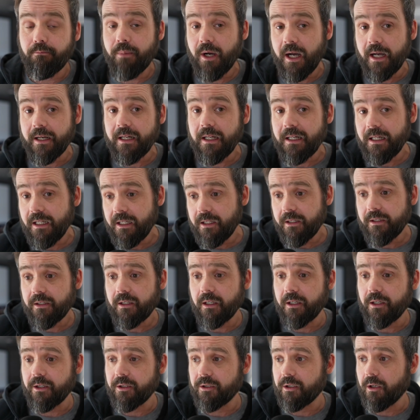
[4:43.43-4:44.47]
but it is
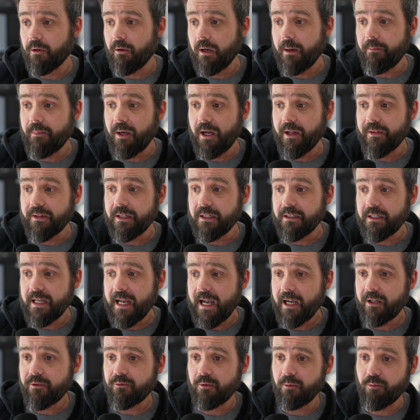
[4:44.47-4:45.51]
going to show up on the
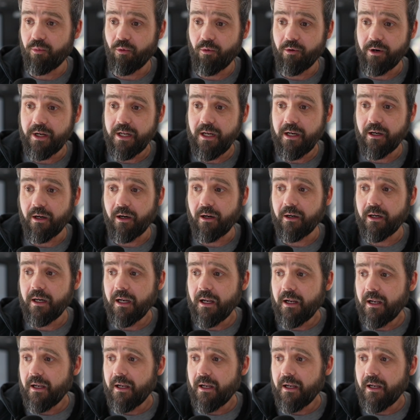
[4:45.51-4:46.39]
tax report here